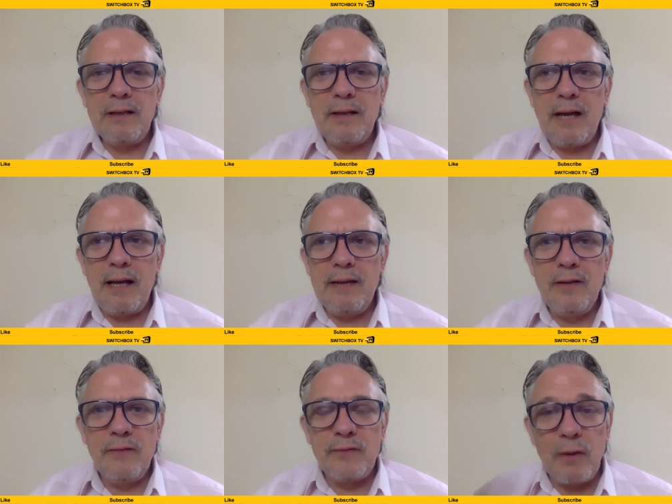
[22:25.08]

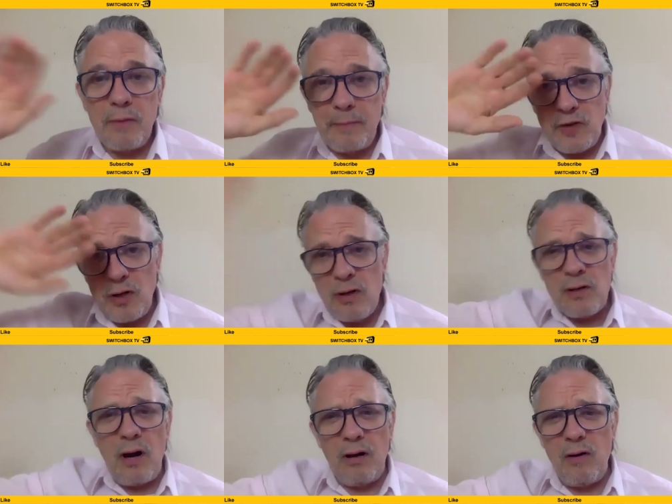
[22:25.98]
Yeah. So you've toured
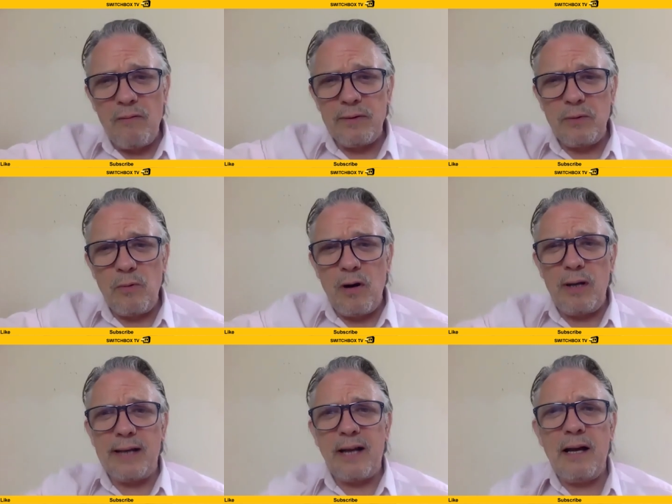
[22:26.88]
all over the world.
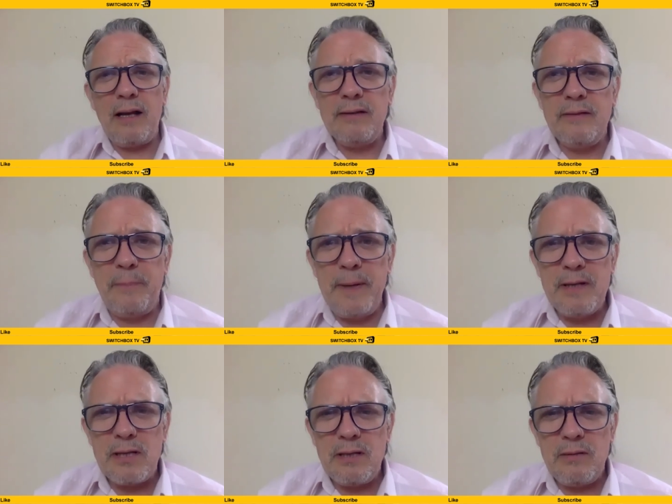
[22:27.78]
Like you've been
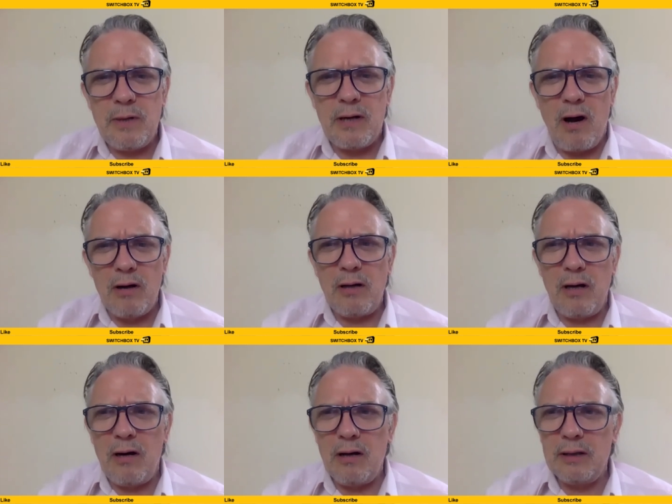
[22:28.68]
to where? Hong
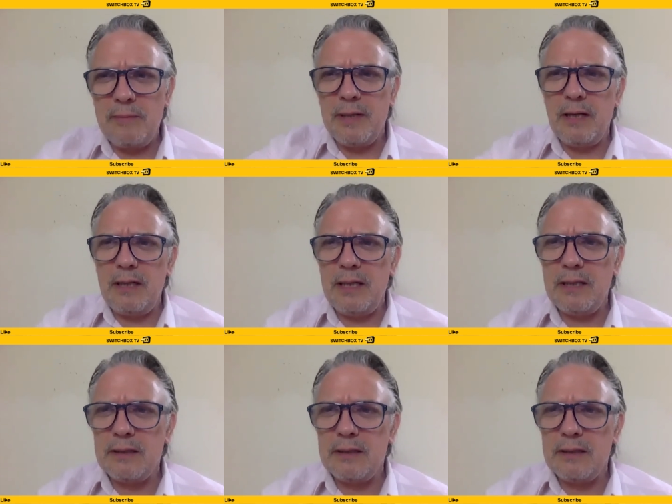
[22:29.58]
Kong and the Middle East?